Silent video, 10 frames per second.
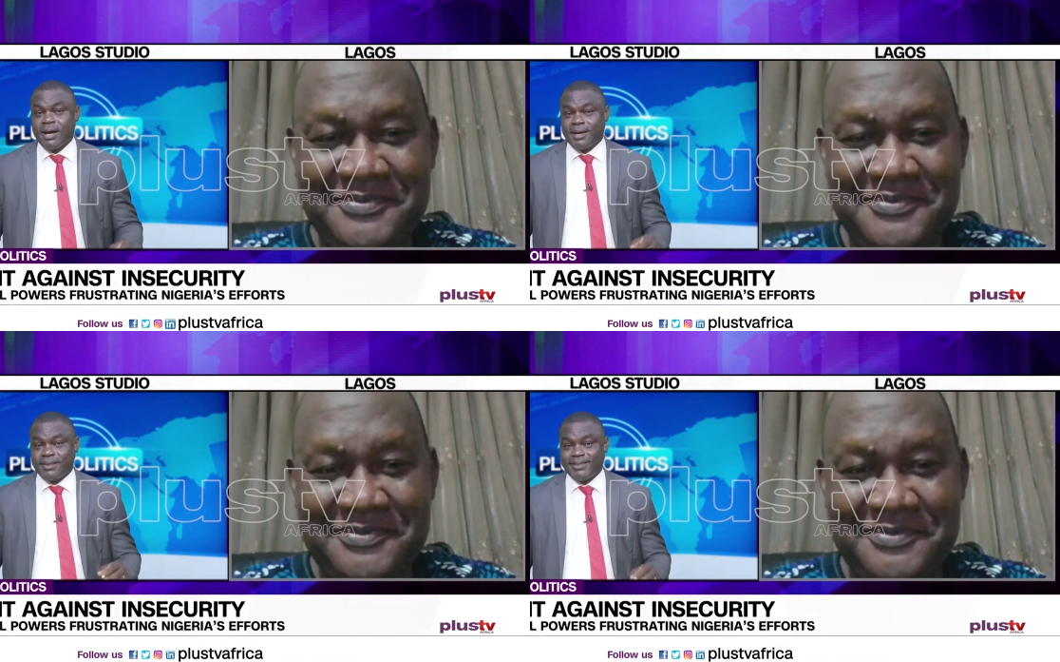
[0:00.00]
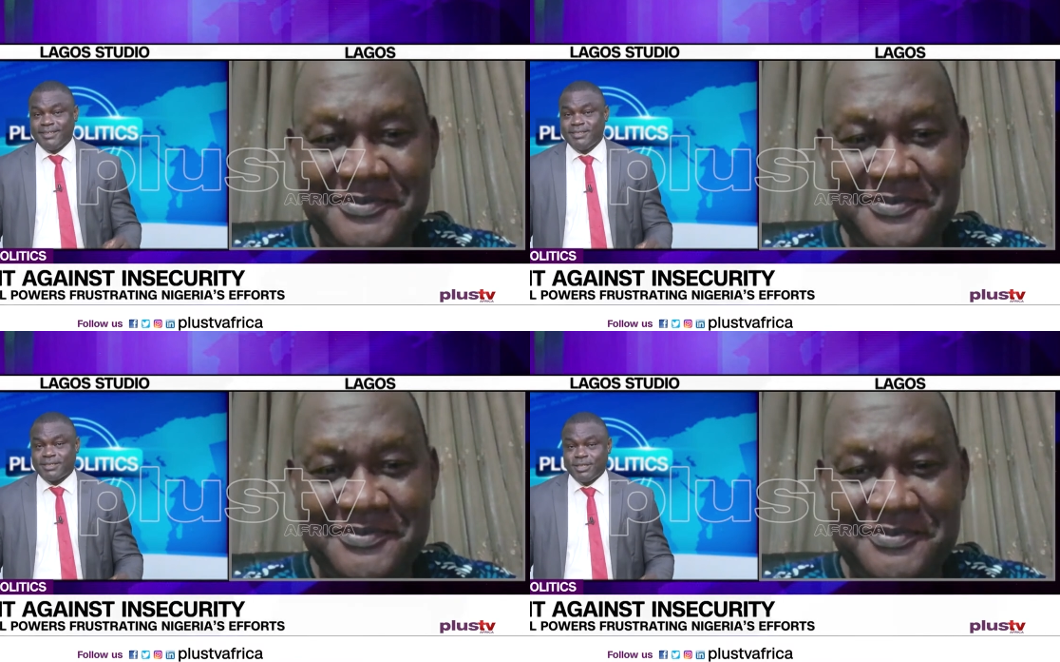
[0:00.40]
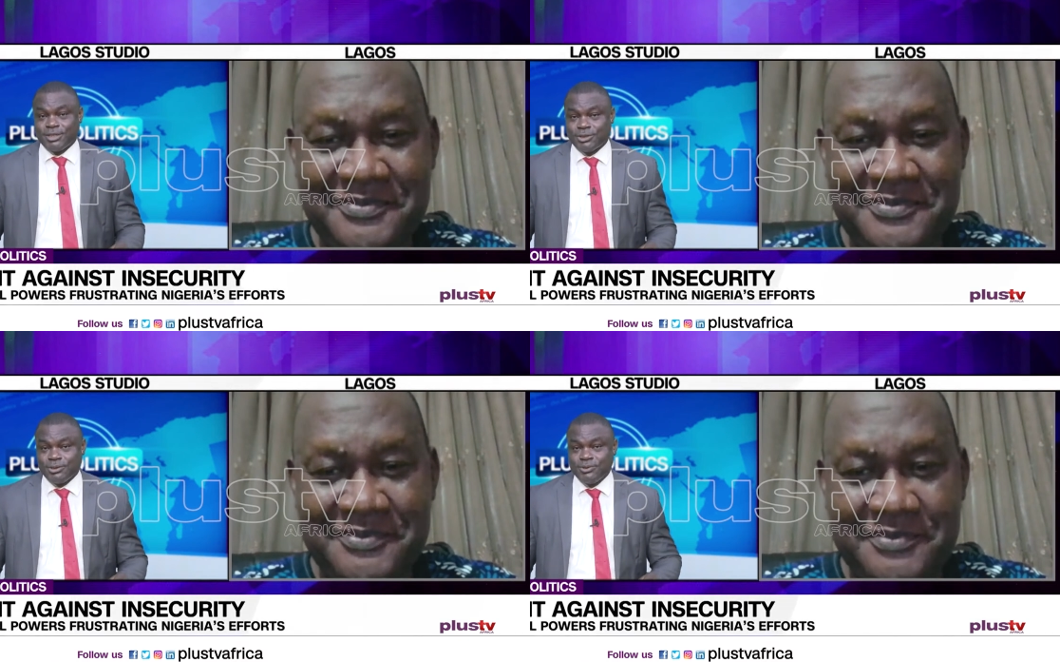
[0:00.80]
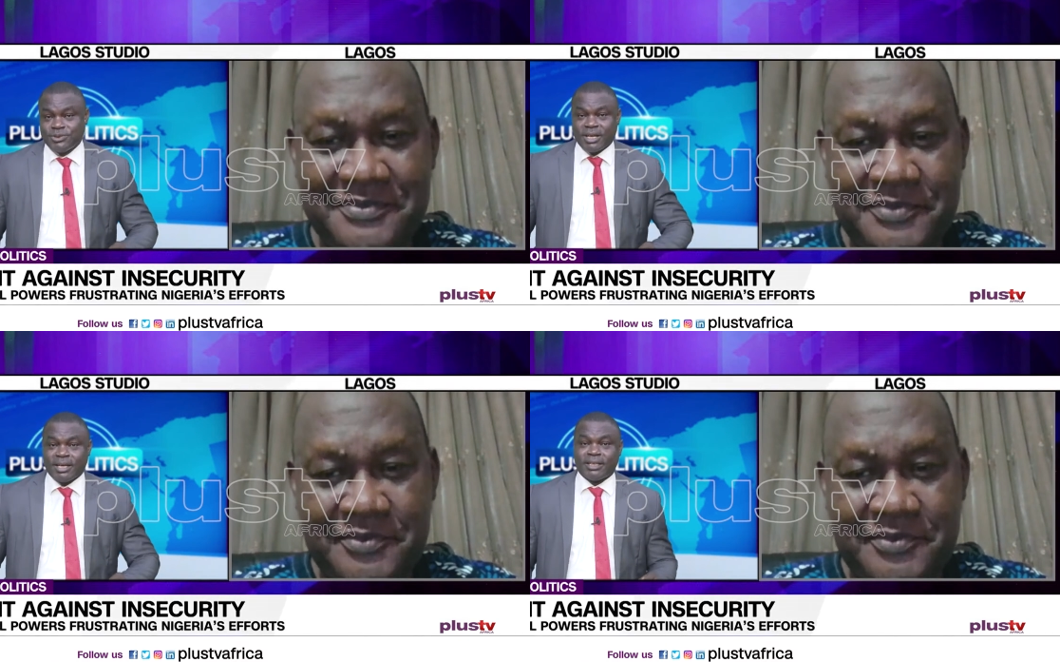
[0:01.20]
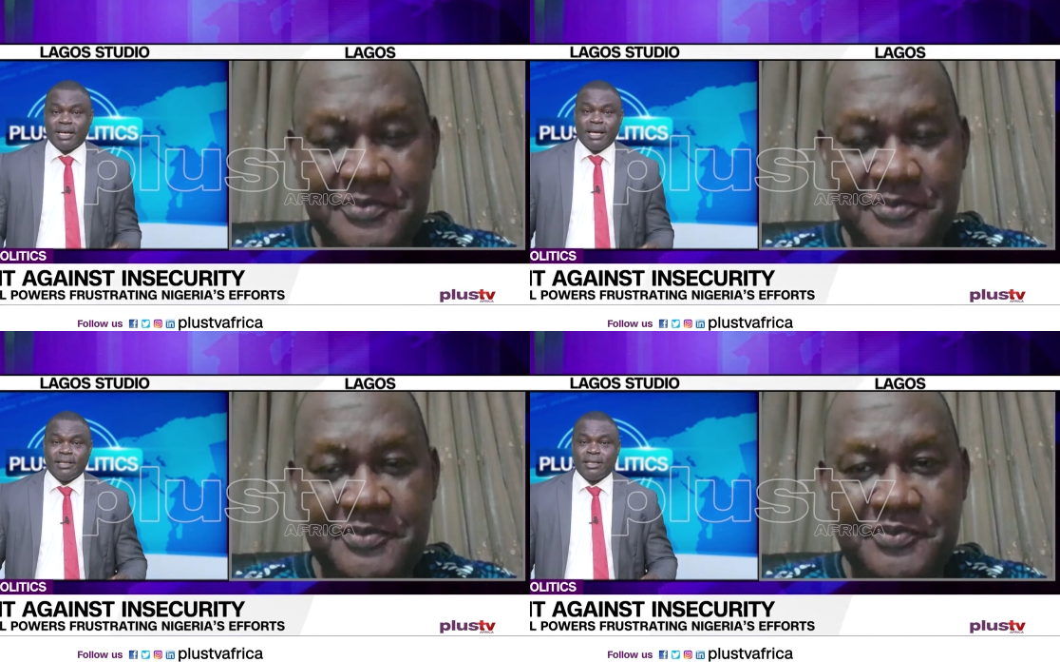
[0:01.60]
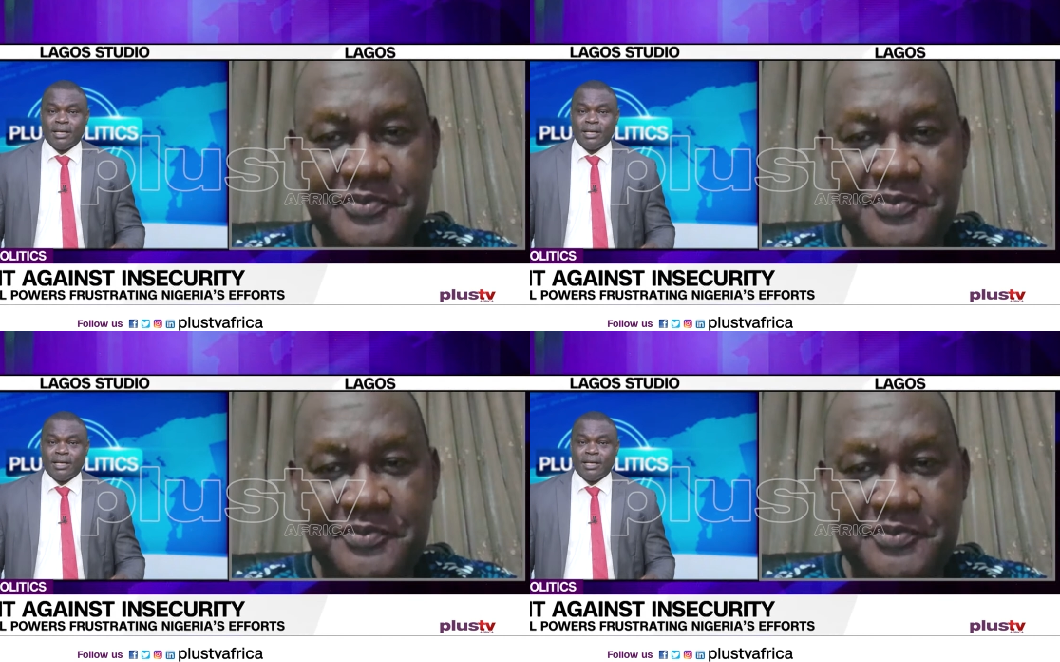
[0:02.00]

Speaker 1: these issues again.